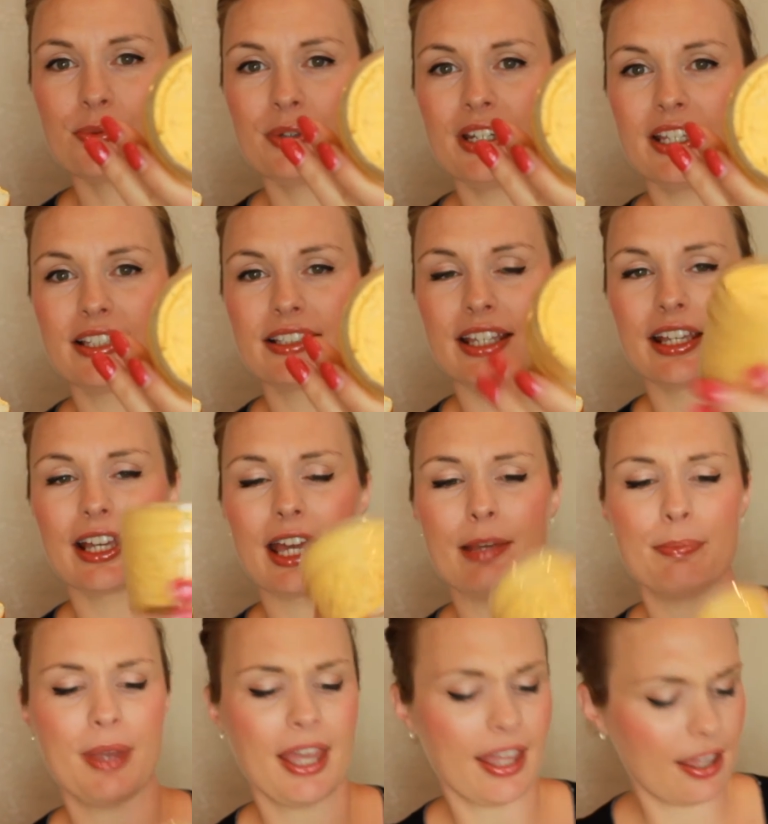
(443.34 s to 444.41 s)
one is like
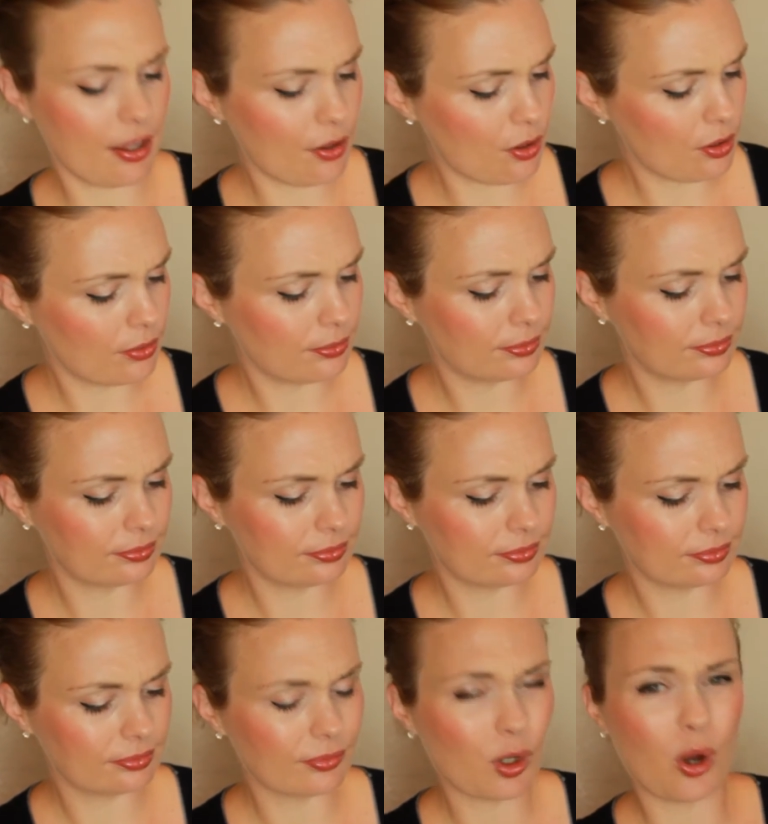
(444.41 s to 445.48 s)
a pale
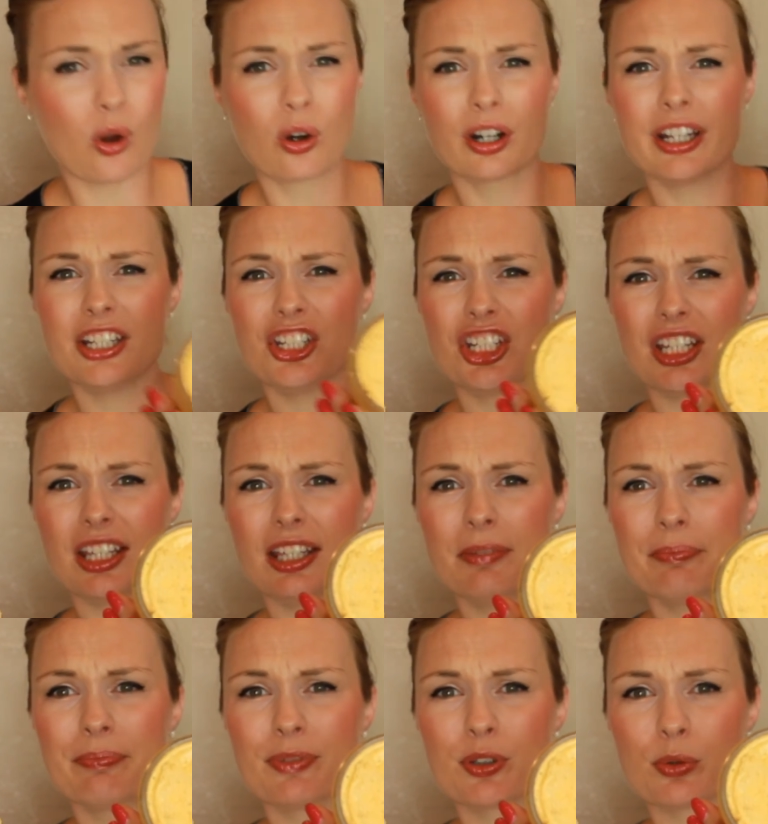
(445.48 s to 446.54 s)

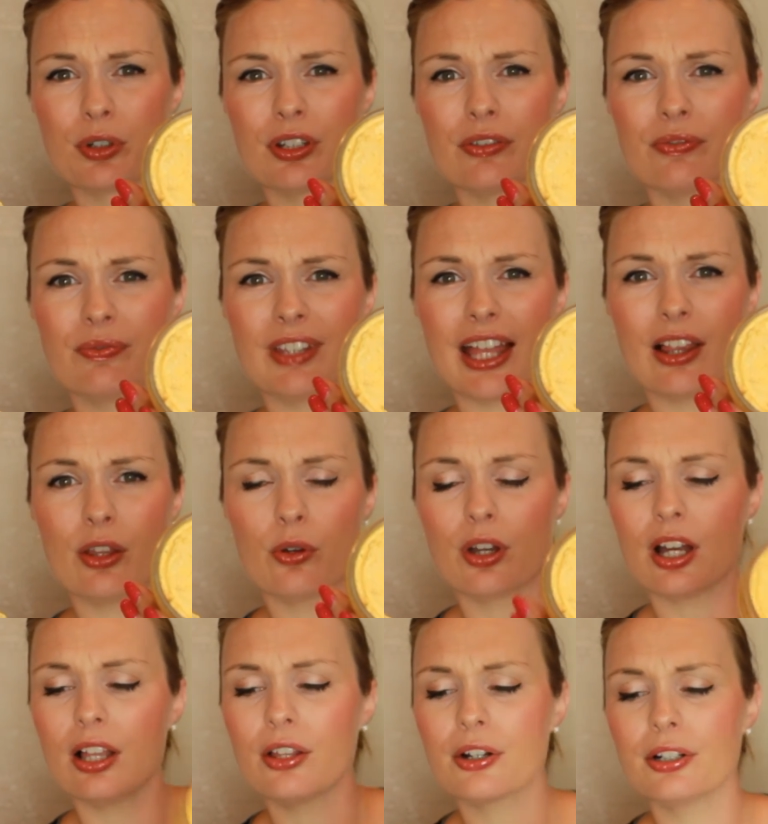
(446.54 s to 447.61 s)
orangey sort of yellow
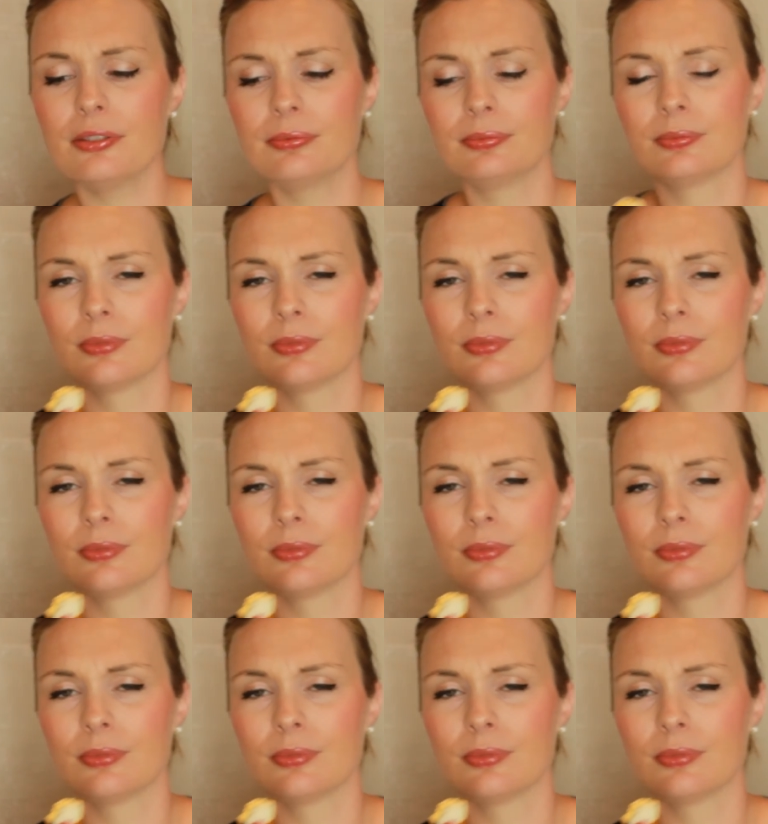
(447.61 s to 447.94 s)
color.